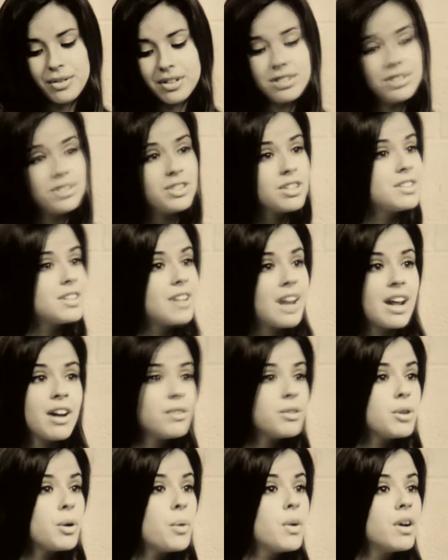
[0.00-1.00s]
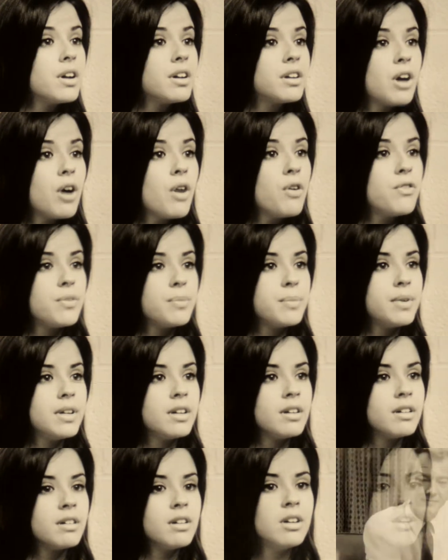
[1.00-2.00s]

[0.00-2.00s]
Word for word: It's just that I don't know where to go from here.